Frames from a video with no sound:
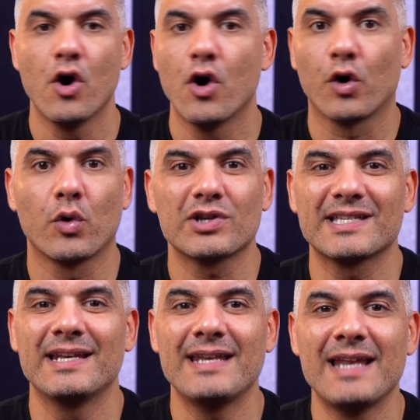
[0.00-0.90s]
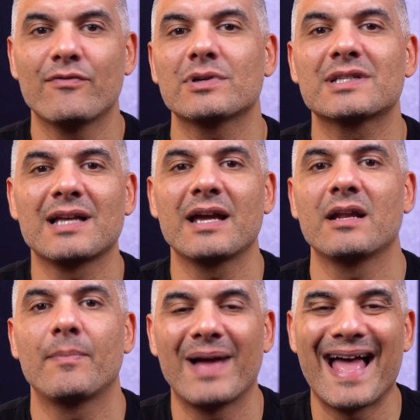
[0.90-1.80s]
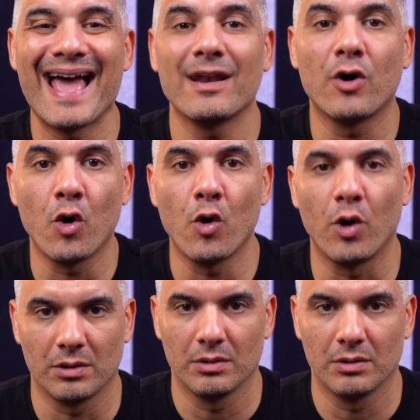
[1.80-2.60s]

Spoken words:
or worse, never sign up at all.